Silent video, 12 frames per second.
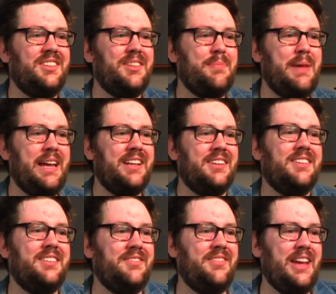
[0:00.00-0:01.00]
the band
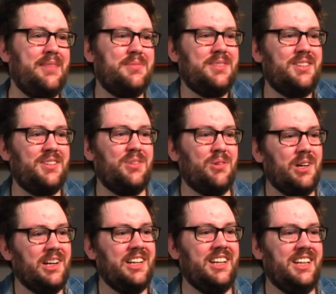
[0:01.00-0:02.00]
vamps on a
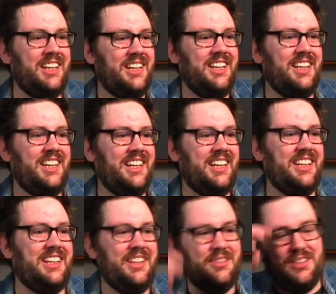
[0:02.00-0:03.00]
chord, and
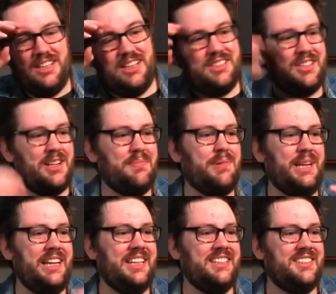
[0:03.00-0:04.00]
he will start
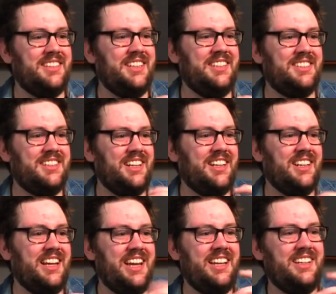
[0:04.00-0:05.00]
playing his
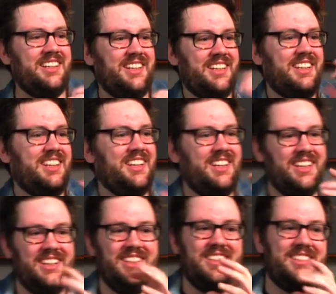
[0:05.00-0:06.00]
clarinet
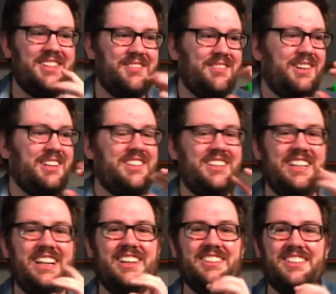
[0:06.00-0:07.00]
and start wandering
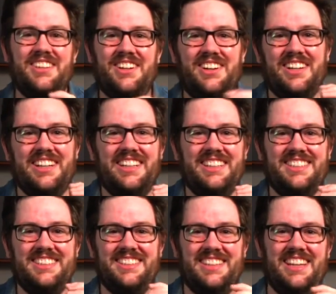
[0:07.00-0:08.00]
out into the audience,
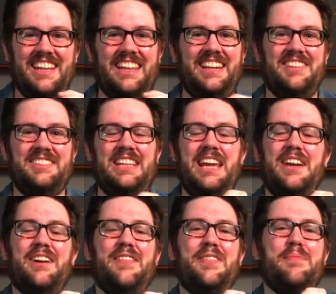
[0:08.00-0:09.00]
and then he'll take
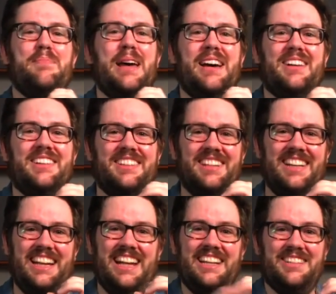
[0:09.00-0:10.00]
off the bell and
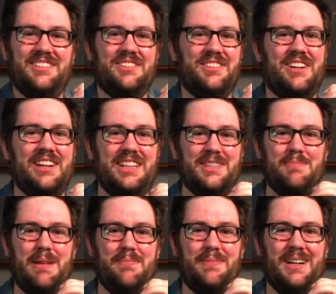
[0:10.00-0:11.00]
hand it to an audience
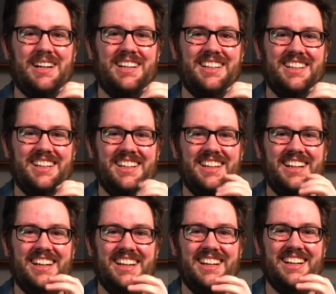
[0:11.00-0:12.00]
member,
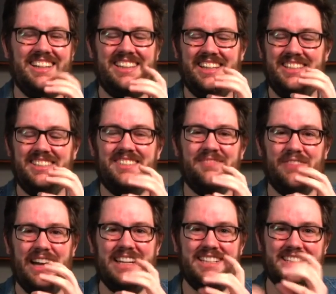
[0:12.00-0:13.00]
and then his
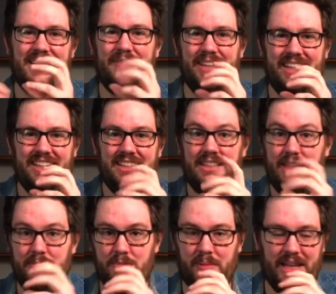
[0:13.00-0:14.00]
range is limited and
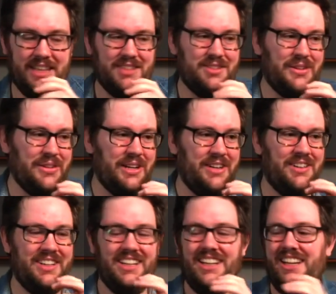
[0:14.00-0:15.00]
keeps playing the solo
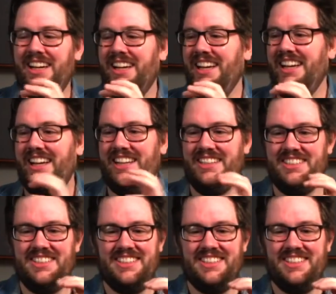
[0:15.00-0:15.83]
and